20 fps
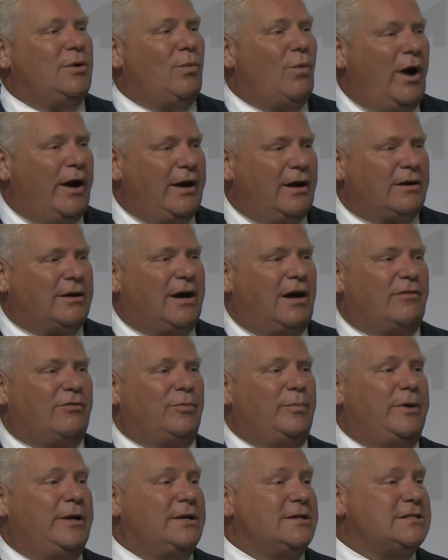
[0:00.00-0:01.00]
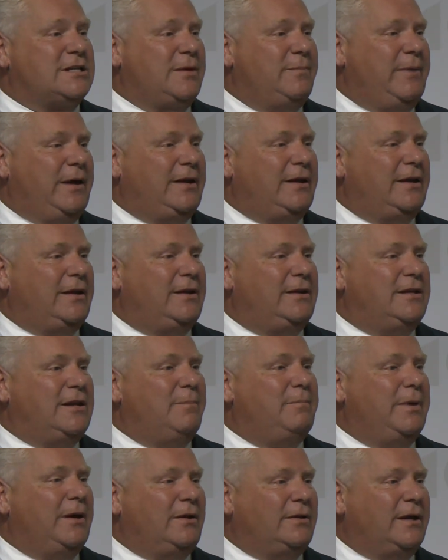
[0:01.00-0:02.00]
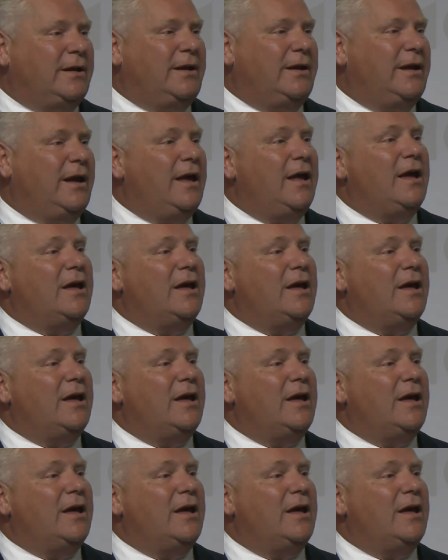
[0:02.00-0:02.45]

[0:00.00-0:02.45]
why our government is committed to building